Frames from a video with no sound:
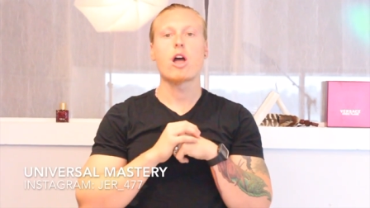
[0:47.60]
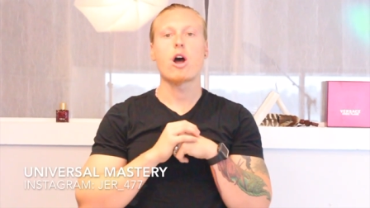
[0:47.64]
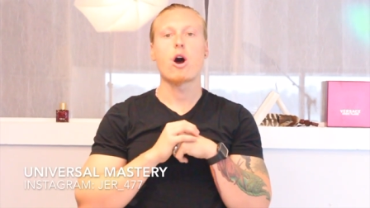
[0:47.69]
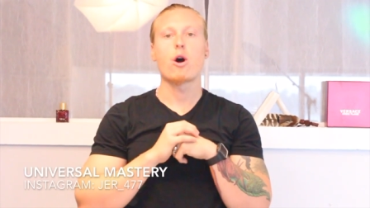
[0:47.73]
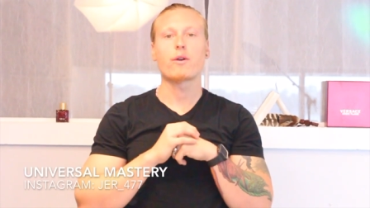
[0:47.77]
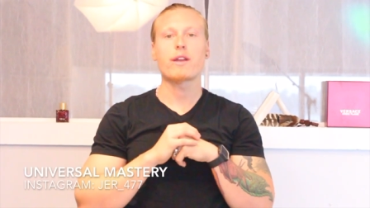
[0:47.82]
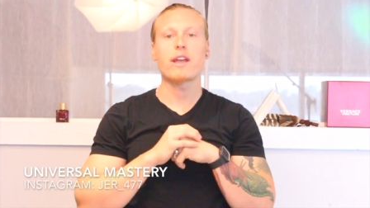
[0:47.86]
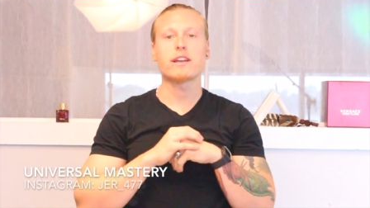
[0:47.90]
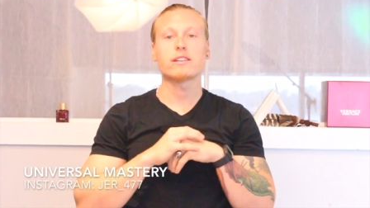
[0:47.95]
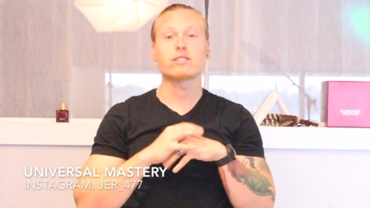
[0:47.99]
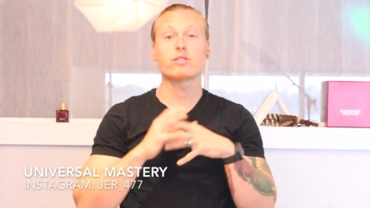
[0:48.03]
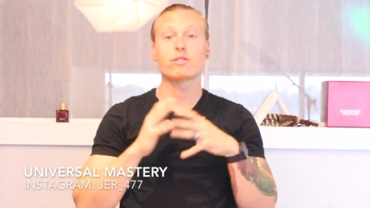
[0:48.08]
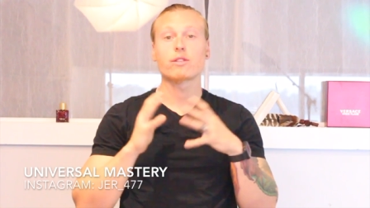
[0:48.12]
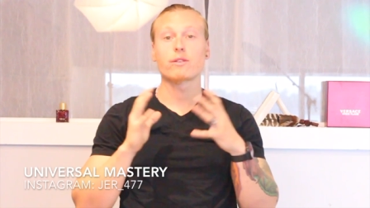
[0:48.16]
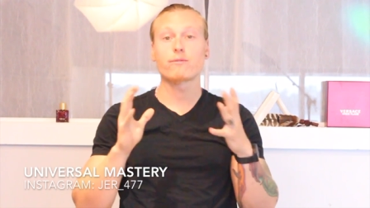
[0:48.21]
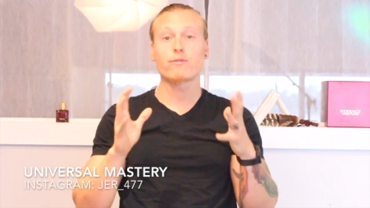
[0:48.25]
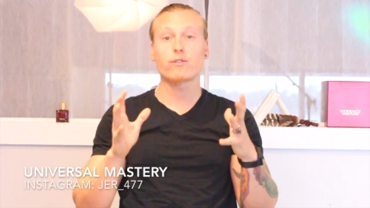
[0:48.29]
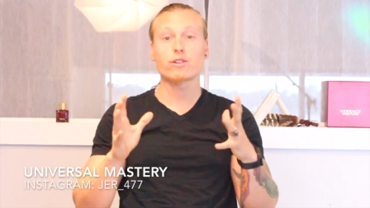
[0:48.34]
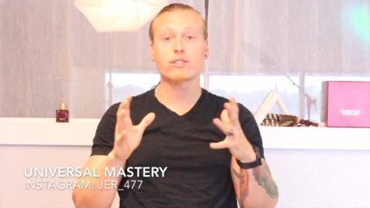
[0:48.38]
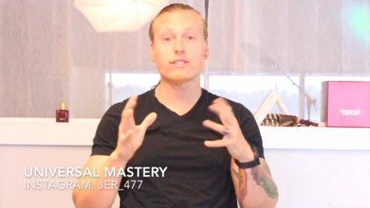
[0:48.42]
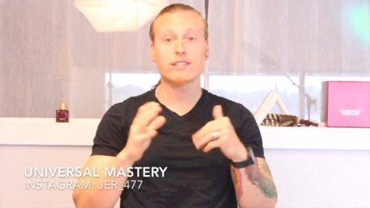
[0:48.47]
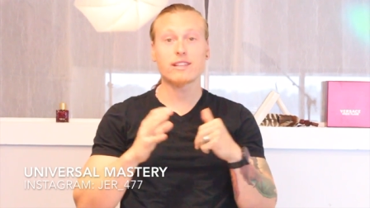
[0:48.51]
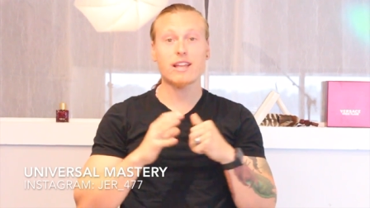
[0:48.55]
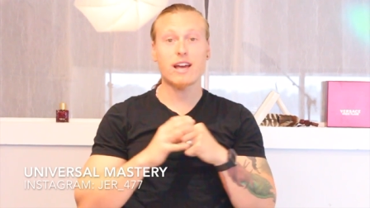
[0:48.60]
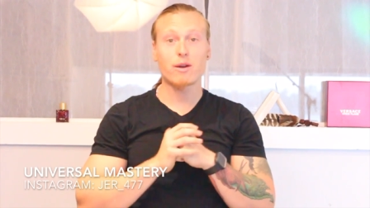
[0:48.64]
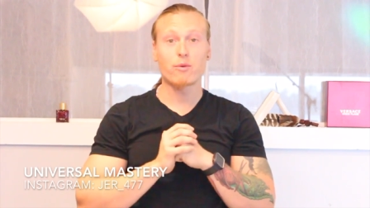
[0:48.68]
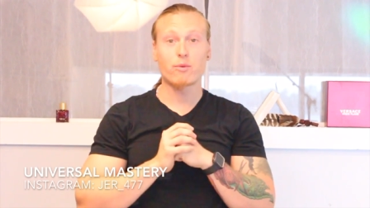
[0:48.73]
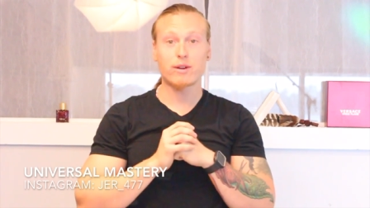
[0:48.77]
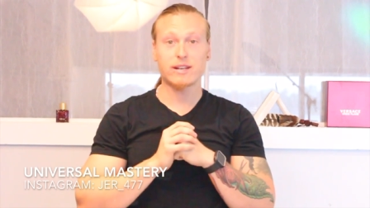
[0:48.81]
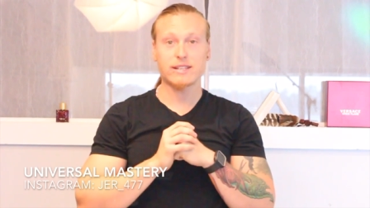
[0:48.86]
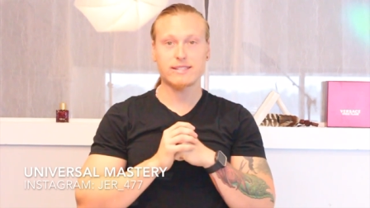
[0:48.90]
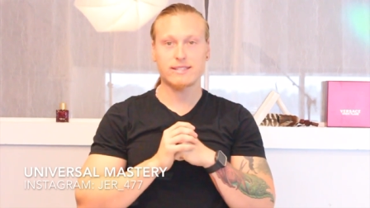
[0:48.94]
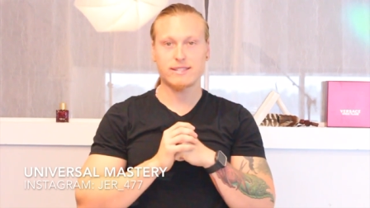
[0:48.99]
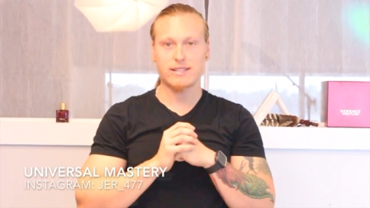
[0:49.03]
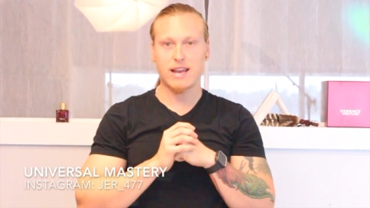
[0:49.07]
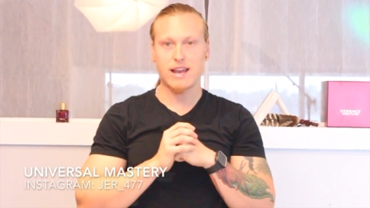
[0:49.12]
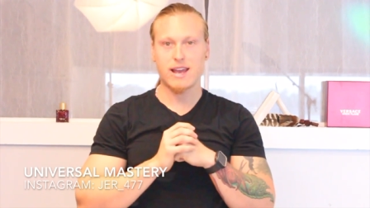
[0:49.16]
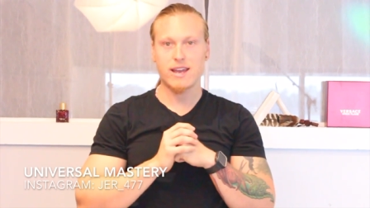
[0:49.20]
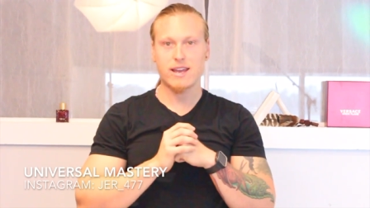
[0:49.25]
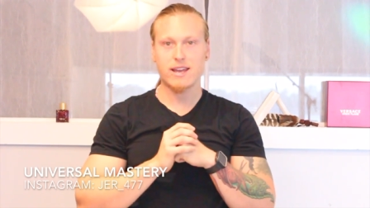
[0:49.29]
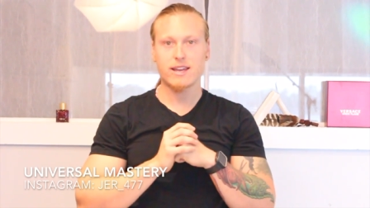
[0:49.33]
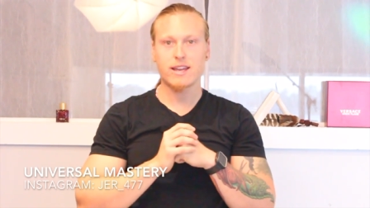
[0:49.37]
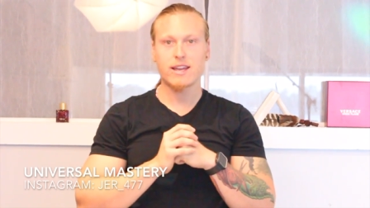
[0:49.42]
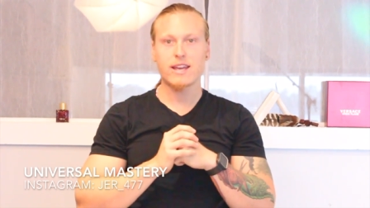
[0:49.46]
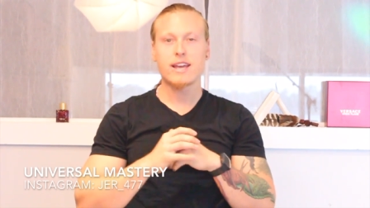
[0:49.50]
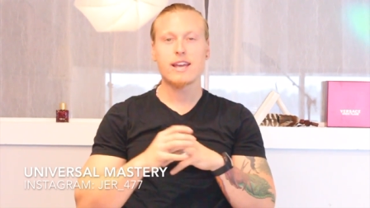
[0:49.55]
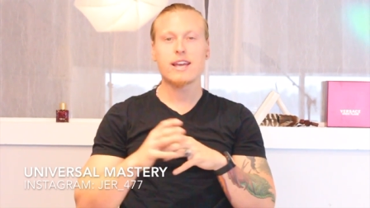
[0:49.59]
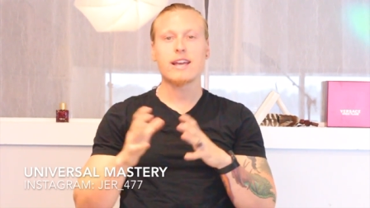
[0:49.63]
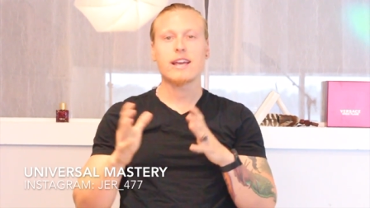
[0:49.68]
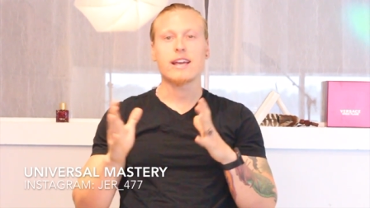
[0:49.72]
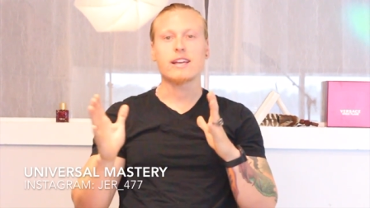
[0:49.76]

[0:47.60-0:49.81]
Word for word: Okay, so the first thing that I want to say